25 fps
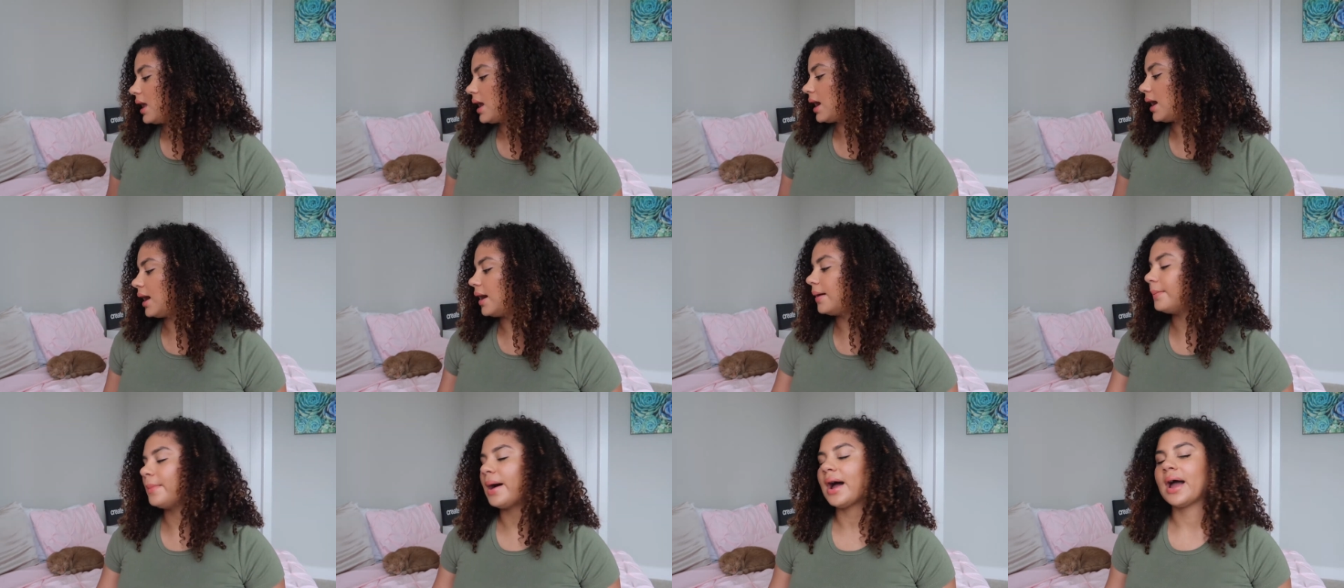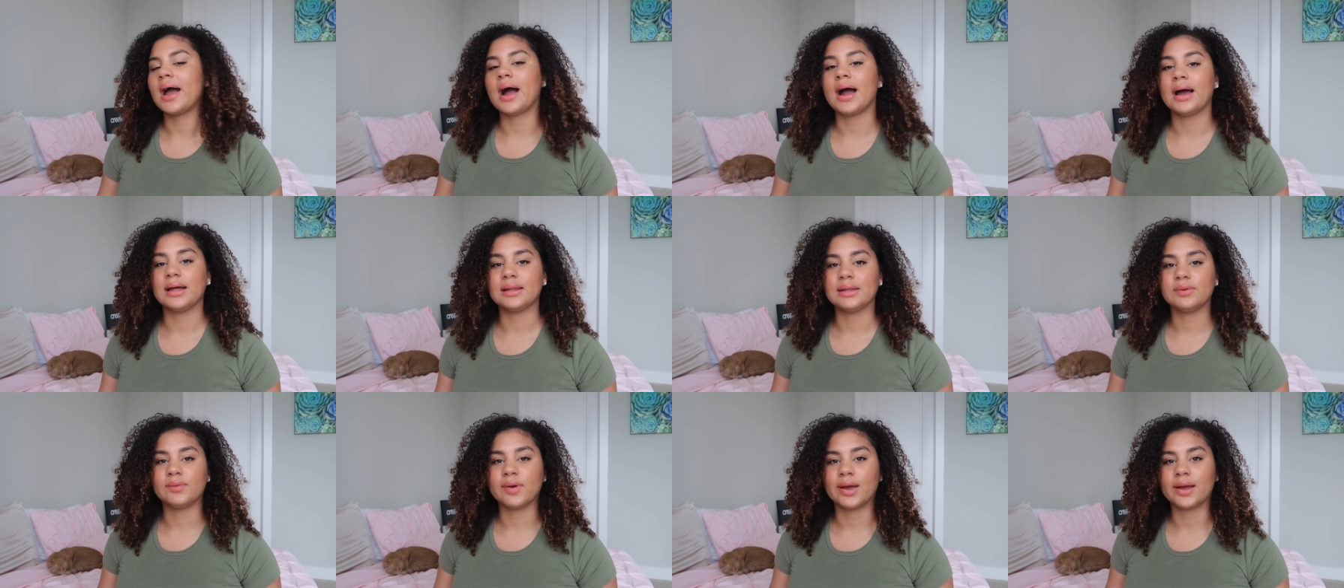Um, I
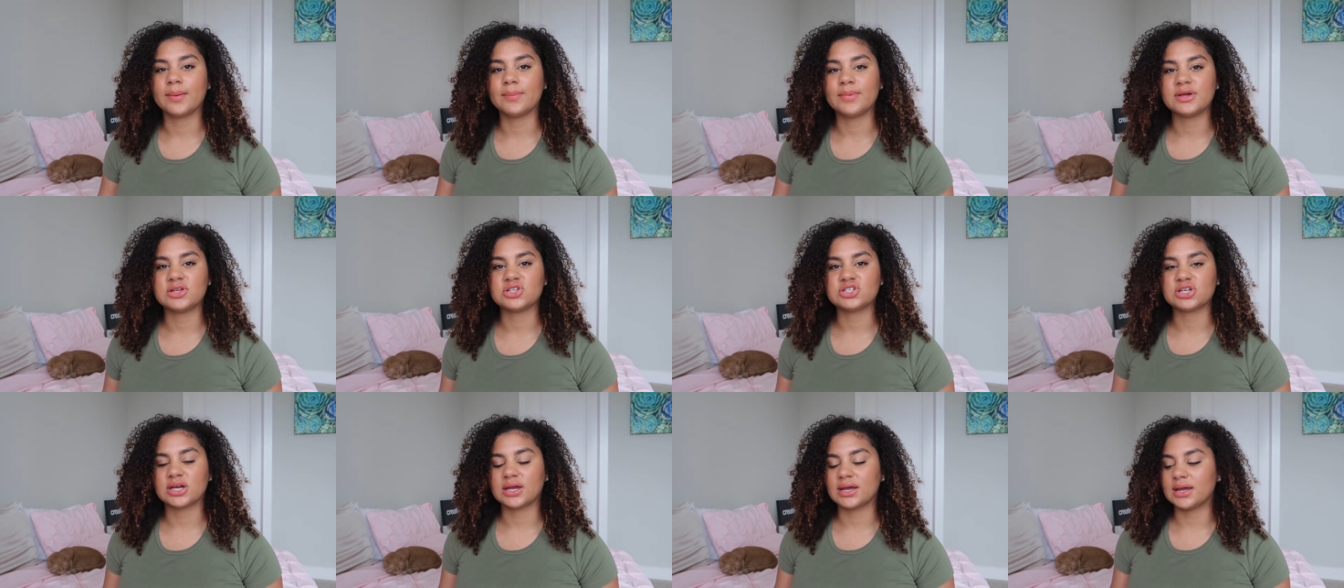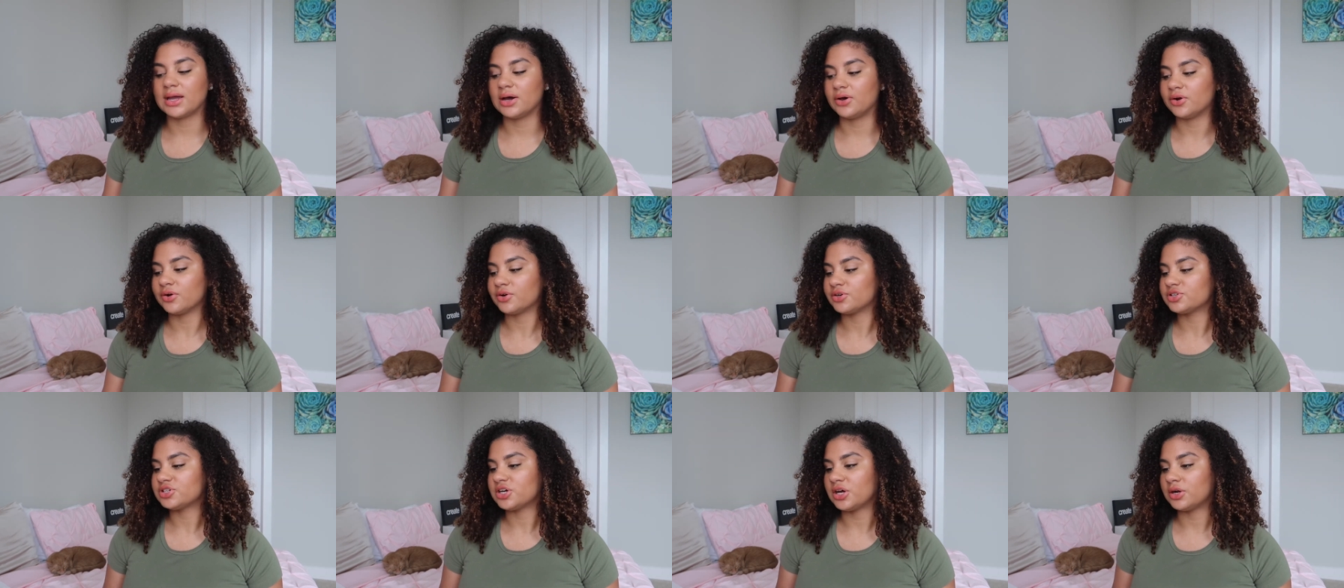highly recommend checking out
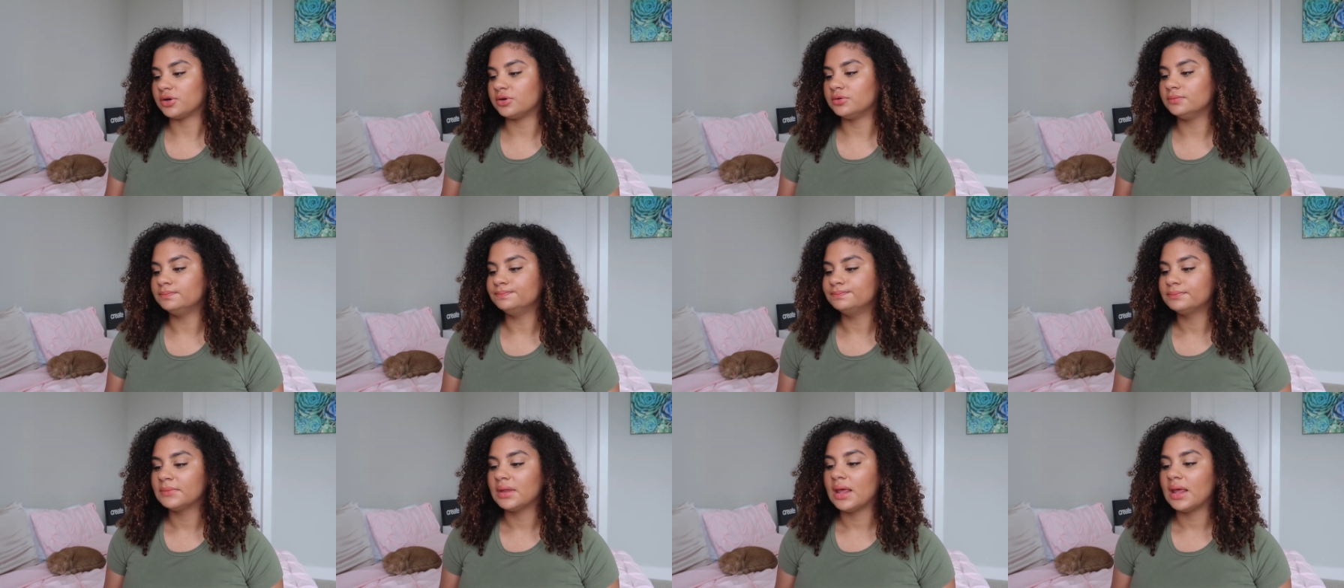her channel